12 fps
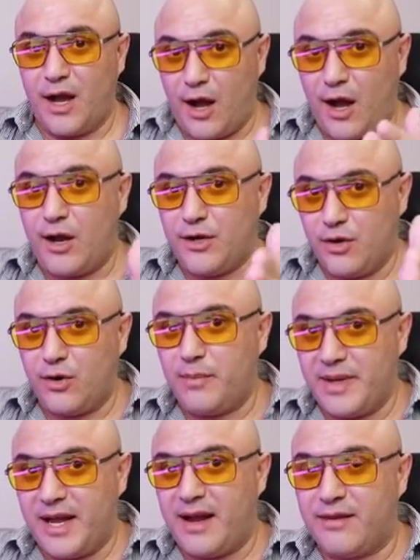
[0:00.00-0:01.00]
on your
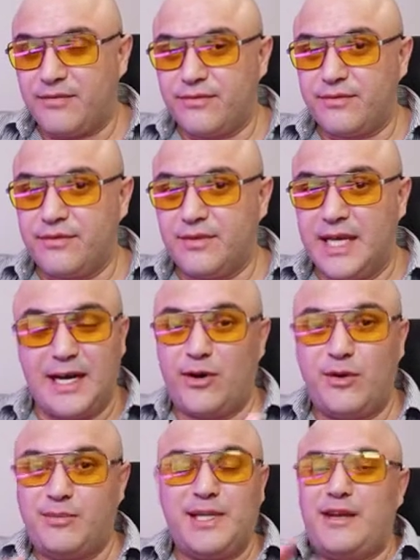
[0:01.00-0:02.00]
behalf. And
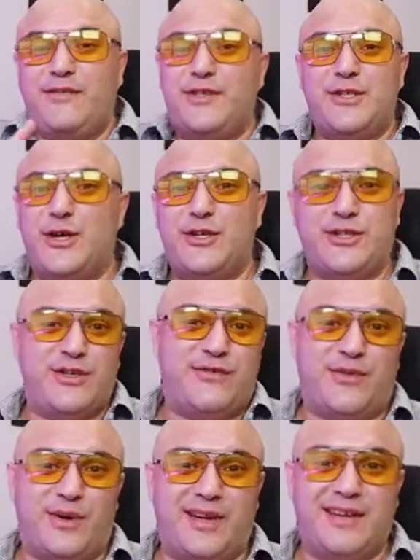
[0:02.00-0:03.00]
I'm not even charging you
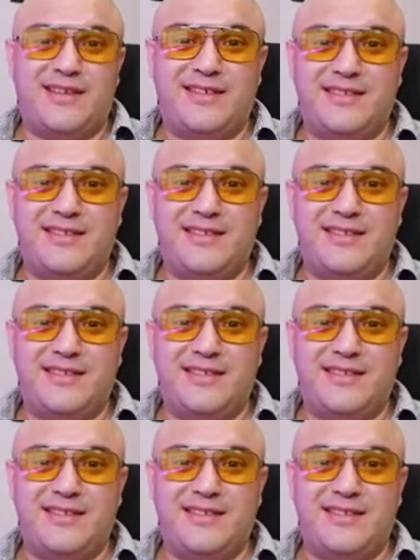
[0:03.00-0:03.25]
for it.